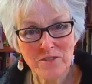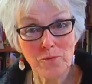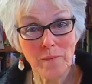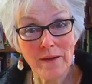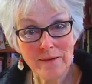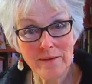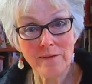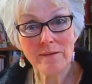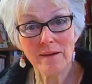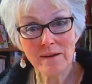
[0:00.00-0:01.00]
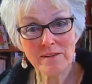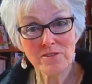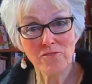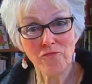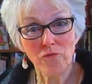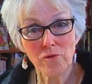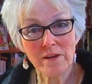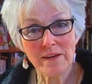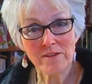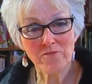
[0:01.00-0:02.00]
You may hear our little
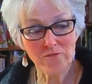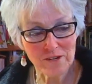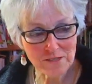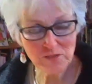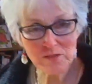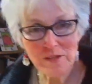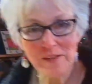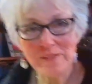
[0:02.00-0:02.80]
four-legged friends.